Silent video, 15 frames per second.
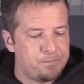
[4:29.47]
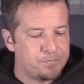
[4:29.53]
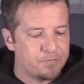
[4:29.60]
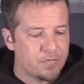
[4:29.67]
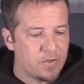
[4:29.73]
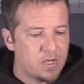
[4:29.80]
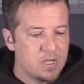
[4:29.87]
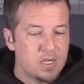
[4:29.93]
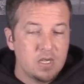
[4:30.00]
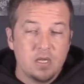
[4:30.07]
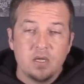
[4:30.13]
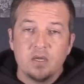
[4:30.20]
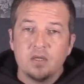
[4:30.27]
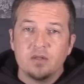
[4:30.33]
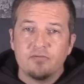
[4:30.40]

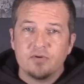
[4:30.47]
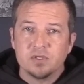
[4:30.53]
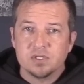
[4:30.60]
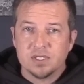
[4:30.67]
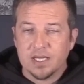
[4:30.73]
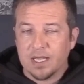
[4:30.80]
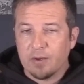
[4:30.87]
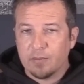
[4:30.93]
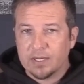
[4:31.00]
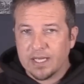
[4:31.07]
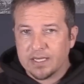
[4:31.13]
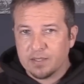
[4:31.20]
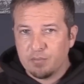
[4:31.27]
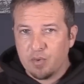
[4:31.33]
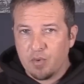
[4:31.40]
the first thing I would
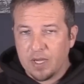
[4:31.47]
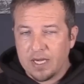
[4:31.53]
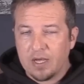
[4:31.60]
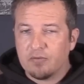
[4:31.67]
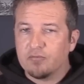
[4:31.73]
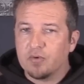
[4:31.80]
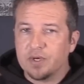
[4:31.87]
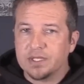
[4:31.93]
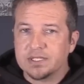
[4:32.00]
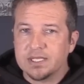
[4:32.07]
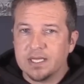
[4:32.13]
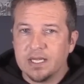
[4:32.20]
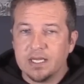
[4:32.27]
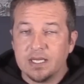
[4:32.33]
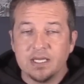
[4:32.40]
like to point out for you
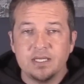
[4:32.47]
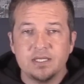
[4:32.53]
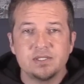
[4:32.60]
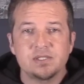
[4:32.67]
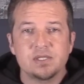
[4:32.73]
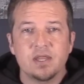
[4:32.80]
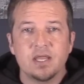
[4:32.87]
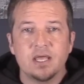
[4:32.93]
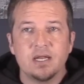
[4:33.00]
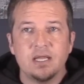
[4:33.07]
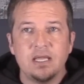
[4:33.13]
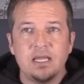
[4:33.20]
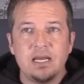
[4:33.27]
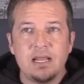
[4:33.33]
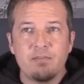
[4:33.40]
today is
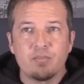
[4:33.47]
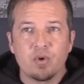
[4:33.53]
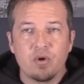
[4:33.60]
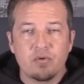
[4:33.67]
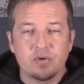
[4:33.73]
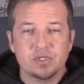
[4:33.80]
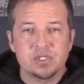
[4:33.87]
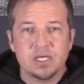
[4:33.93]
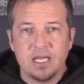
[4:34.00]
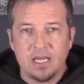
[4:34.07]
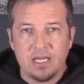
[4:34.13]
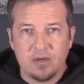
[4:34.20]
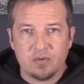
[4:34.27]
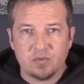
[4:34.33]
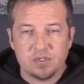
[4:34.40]
that in a brokerage
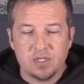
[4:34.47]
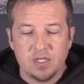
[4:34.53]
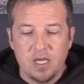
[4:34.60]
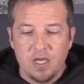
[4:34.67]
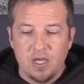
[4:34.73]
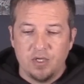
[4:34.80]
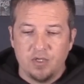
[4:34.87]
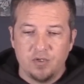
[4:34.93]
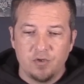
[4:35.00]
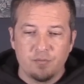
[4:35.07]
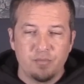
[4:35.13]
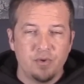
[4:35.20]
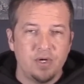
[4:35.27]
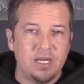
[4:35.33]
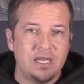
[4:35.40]
account,
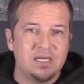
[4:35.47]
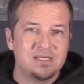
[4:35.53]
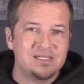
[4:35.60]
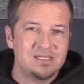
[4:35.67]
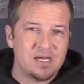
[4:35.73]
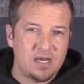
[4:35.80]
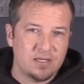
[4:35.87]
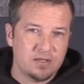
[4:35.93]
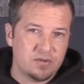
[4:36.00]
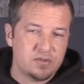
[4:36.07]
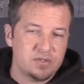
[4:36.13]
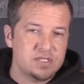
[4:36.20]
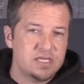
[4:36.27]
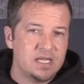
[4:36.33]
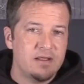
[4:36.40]
you're putting in
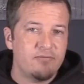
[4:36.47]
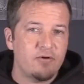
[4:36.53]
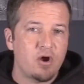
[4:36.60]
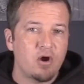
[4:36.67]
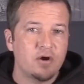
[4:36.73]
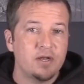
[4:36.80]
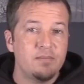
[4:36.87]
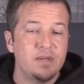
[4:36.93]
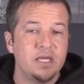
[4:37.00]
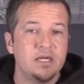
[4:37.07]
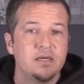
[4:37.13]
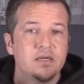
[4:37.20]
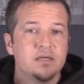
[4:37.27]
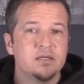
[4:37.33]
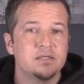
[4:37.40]
dollars that have already
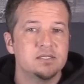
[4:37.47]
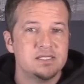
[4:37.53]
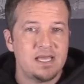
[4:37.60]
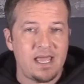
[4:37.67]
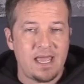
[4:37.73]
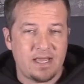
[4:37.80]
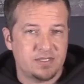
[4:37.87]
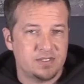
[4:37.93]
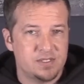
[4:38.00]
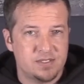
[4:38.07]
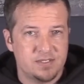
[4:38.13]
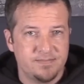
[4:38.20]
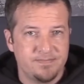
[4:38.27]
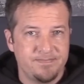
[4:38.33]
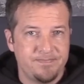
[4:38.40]
been
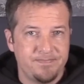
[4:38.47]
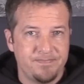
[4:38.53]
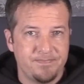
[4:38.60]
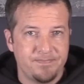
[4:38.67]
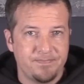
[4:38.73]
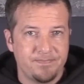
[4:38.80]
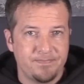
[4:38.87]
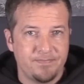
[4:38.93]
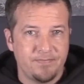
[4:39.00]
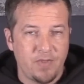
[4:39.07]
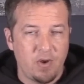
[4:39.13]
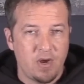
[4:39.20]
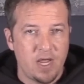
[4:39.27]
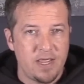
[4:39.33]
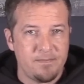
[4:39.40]
taxed.
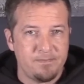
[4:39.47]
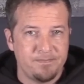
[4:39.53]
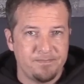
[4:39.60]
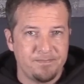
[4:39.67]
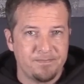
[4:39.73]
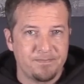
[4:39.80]
Right?